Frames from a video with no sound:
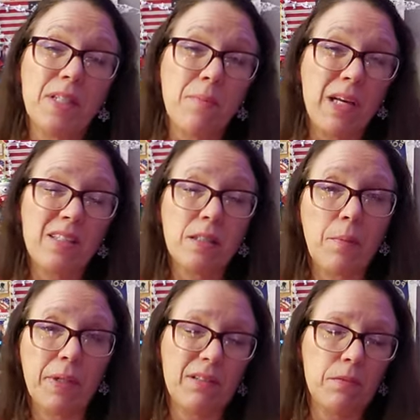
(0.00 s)
time my
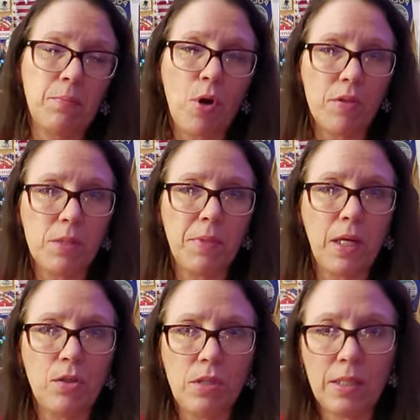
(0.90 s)
stomach bothers me, I
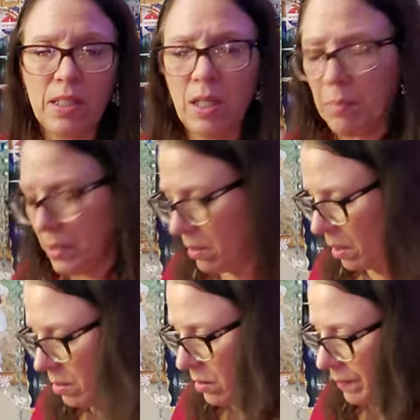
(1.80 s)
eat, I eat a piece of
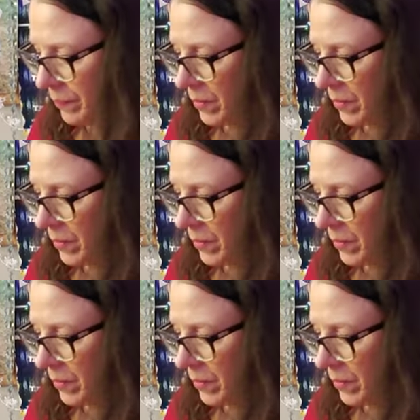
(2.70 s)
this.